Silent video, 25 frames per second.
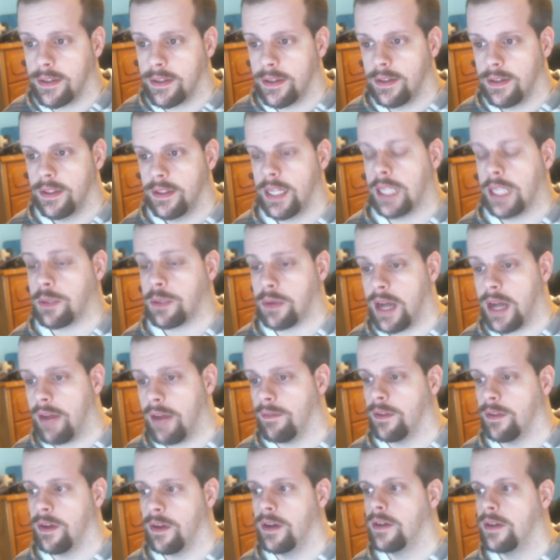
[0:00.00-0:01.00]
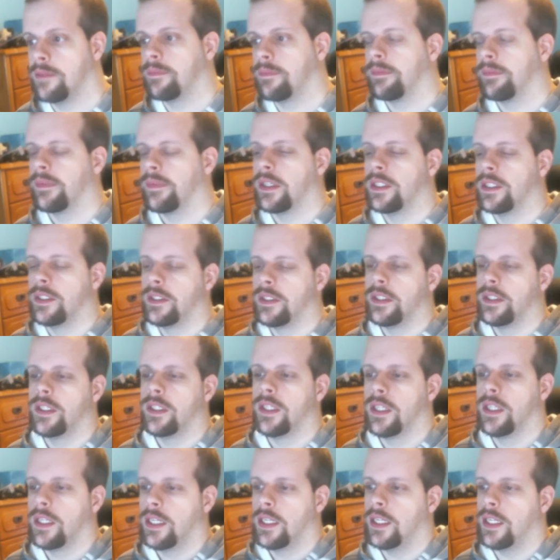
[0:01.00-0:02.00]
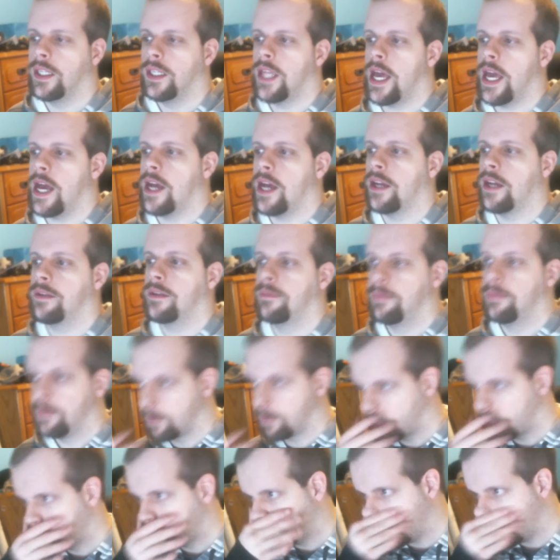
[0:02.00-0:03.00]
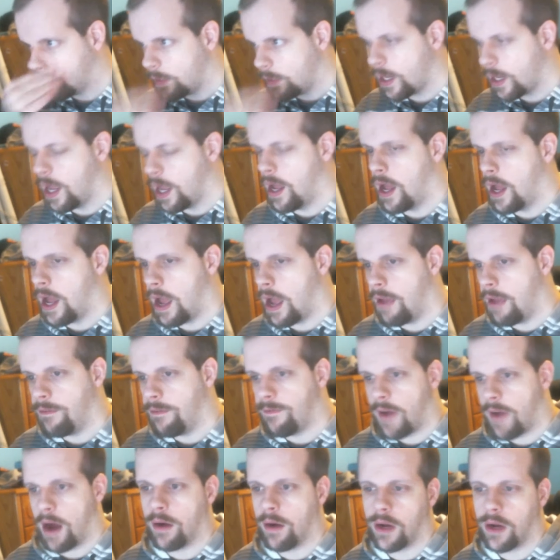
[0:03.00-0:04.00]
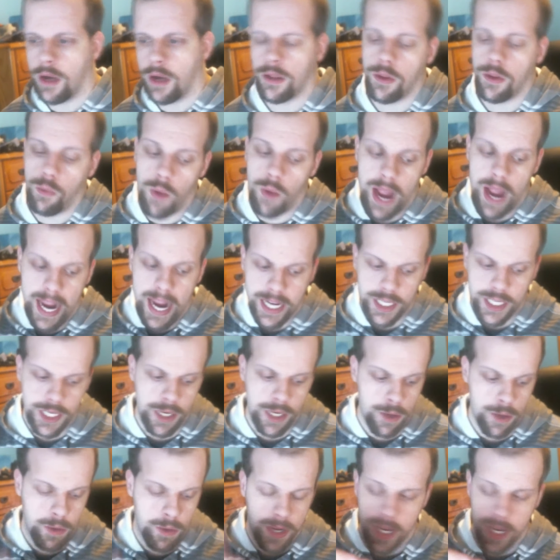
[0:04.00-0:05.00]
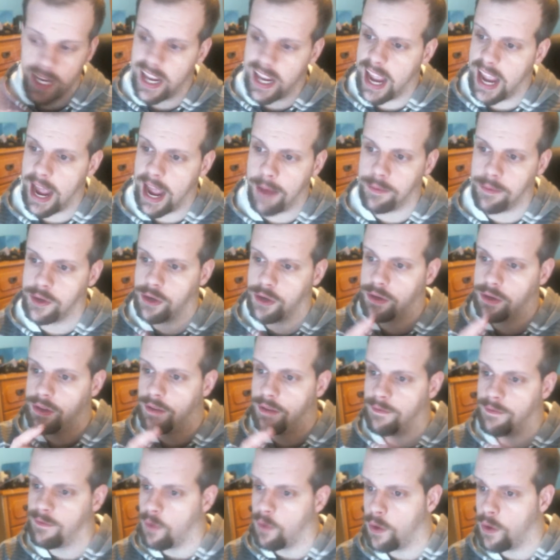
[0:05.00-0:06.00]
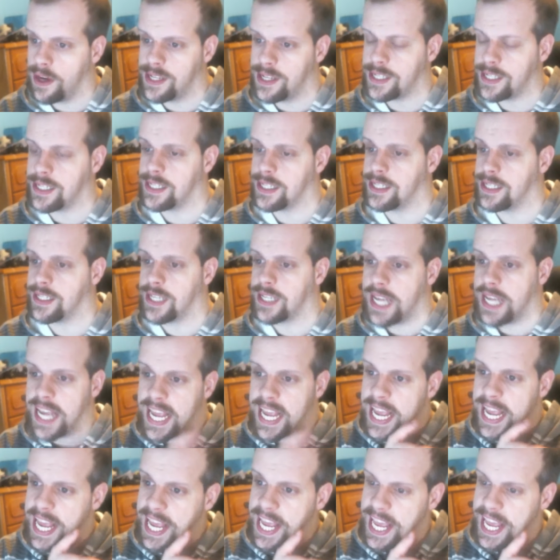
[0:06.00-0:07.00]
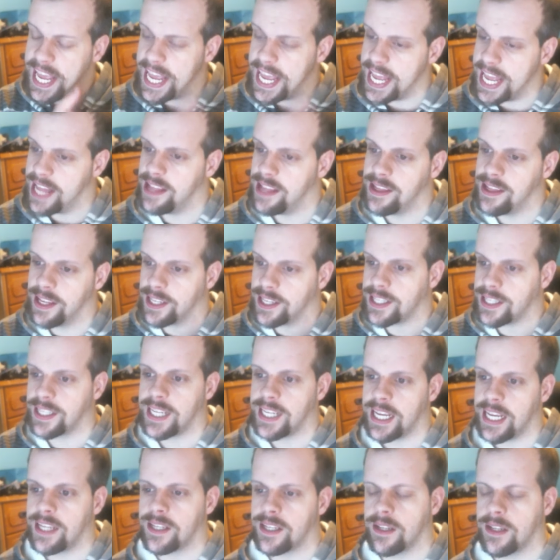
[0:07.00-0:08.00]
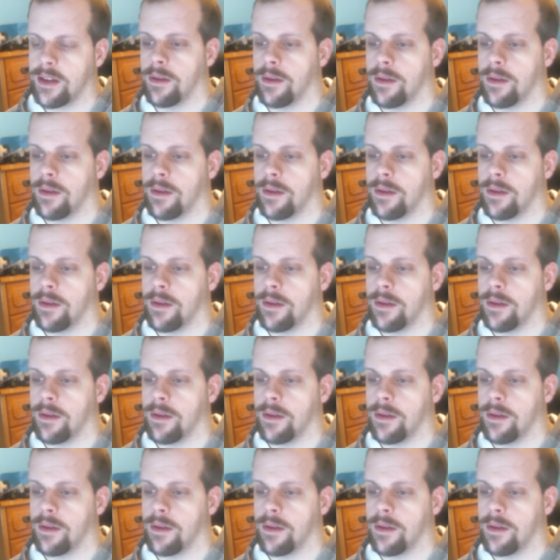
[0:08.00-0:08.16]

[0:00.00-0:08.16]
That's what I've learned. And then I found out the Roxio can capture the voices in the system.